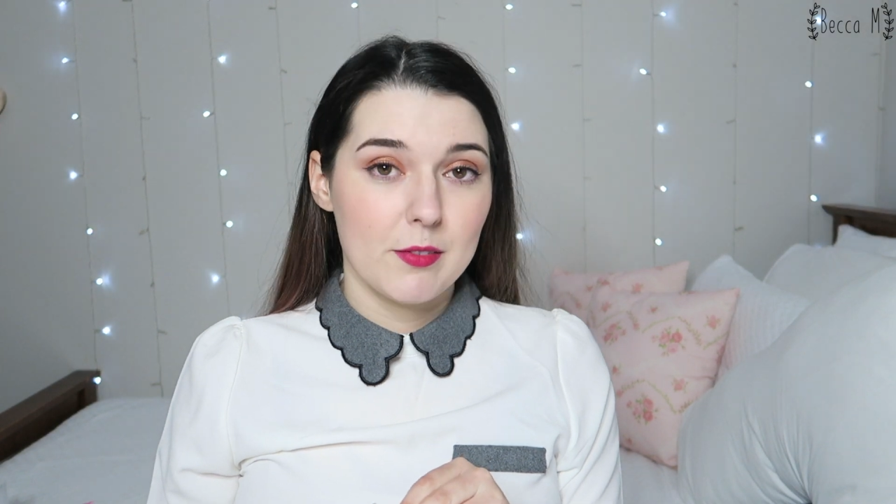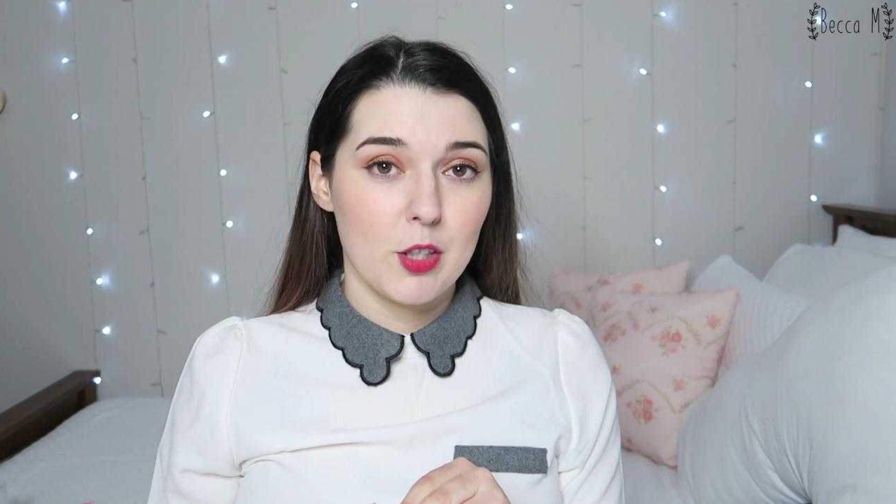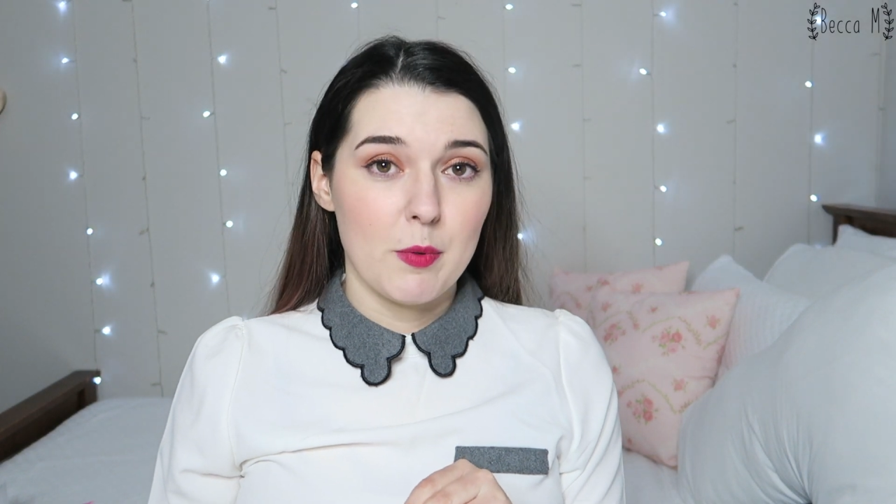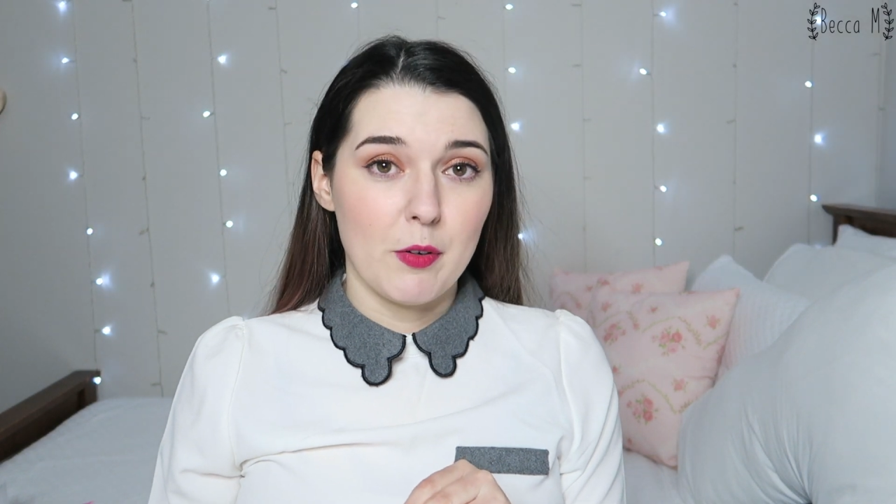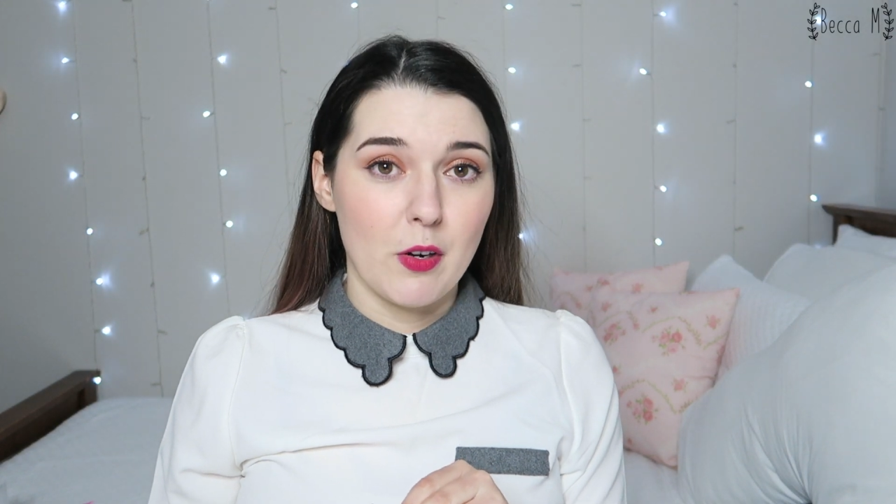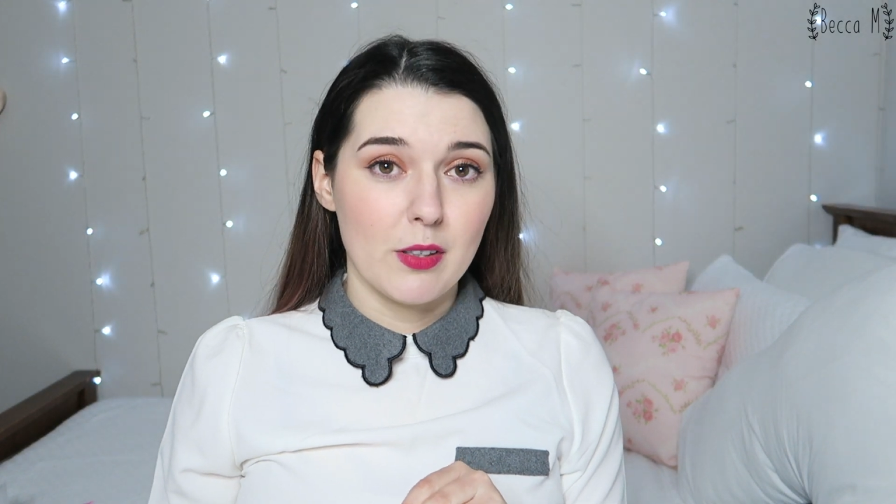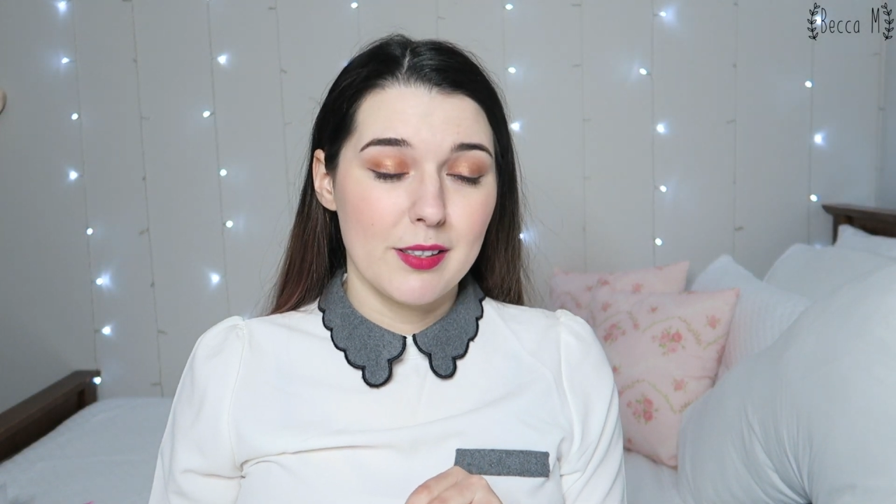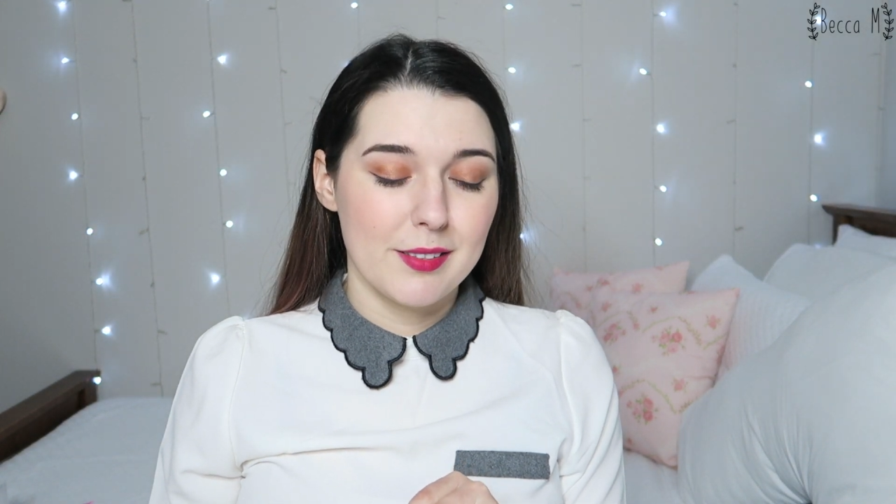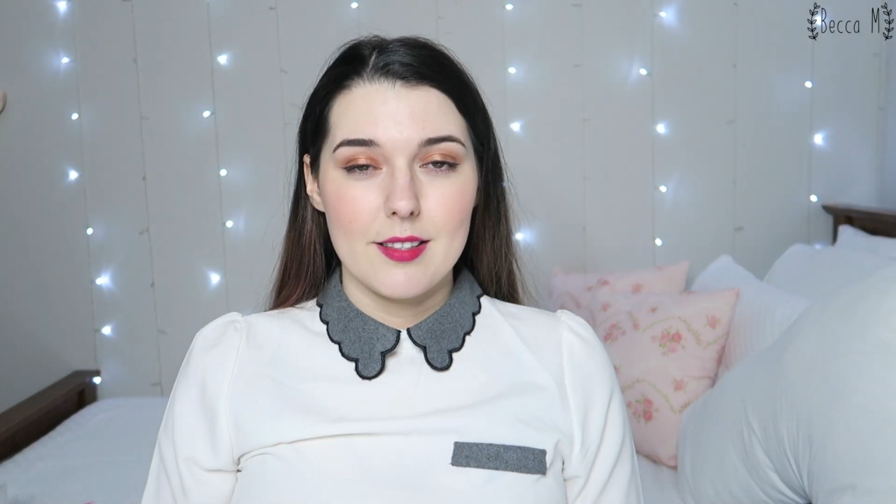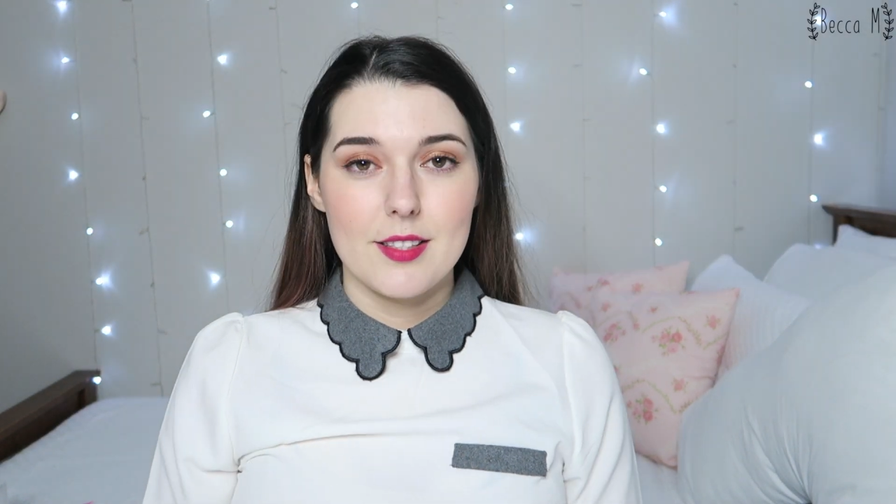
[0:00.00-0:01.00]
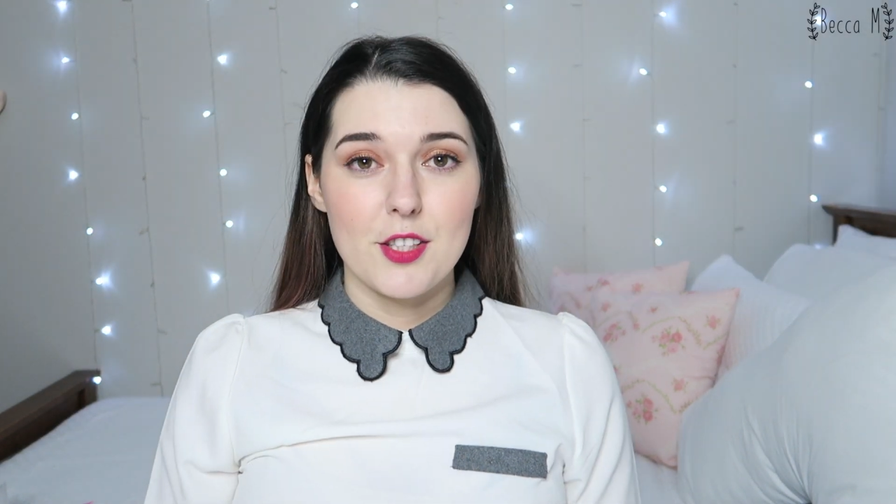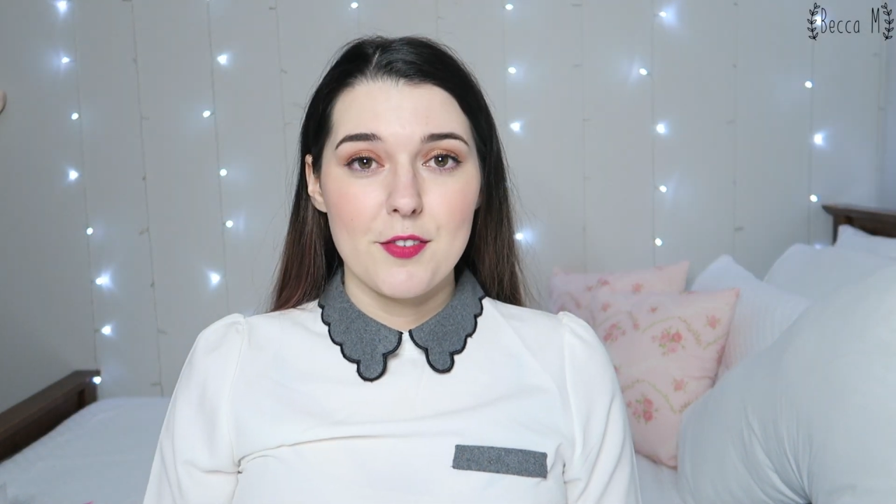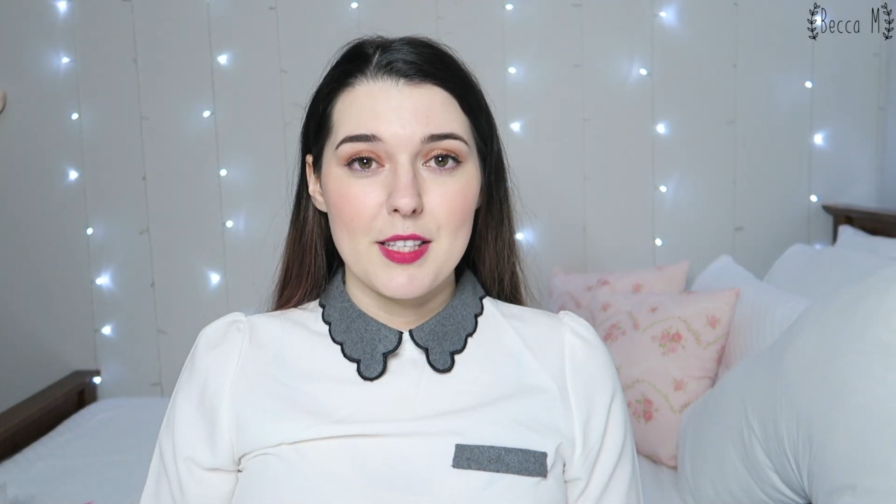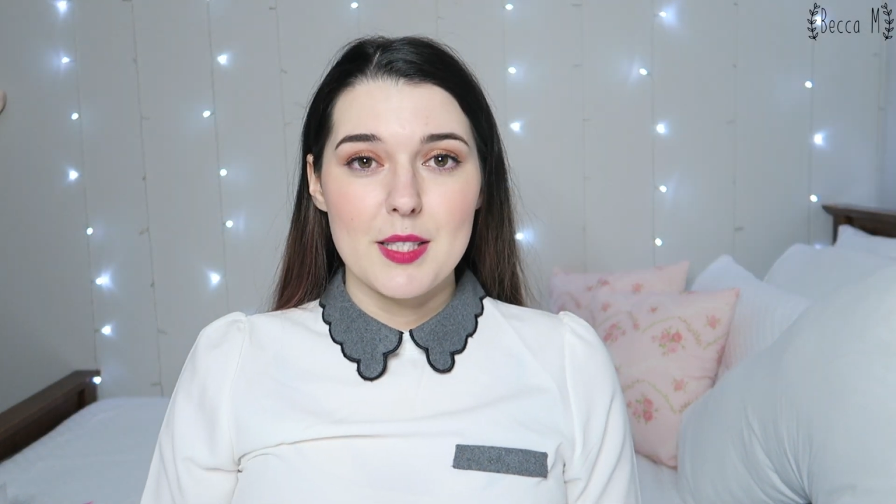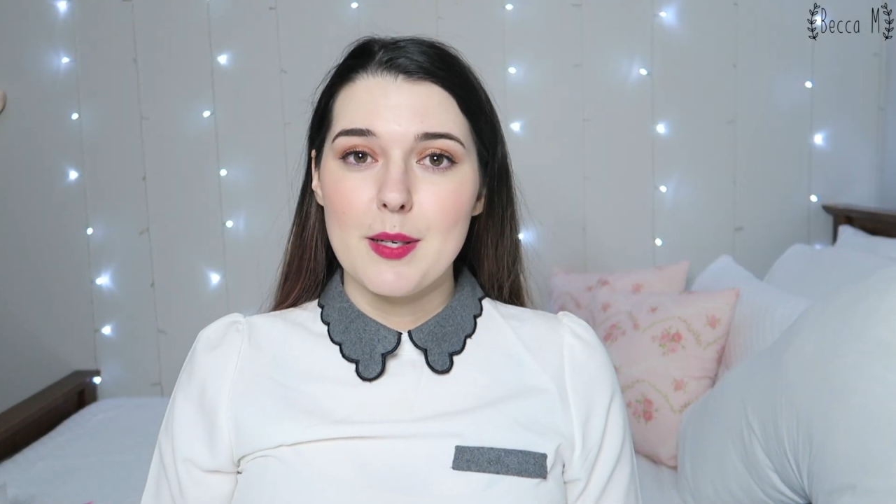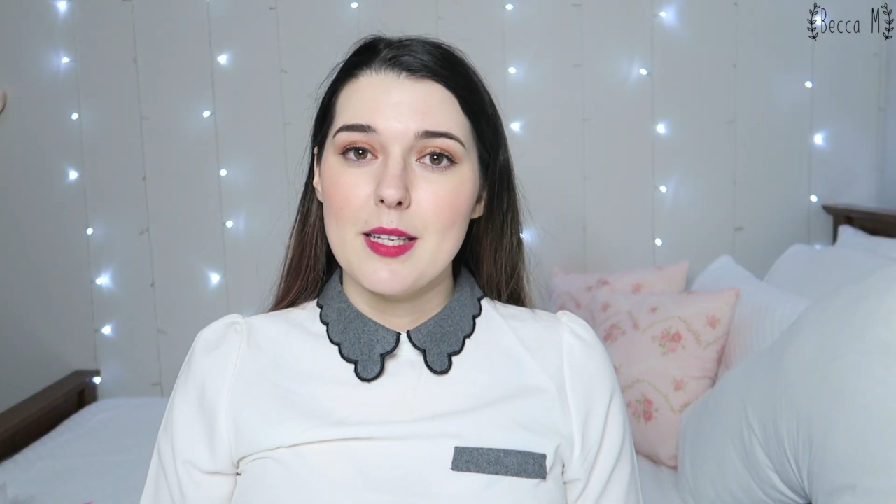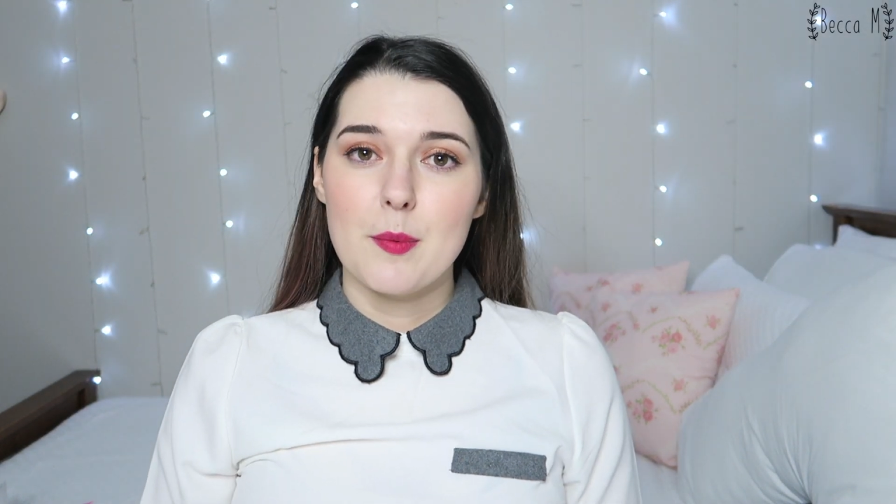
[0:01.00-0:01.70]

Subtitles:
could be wrong. So for this one,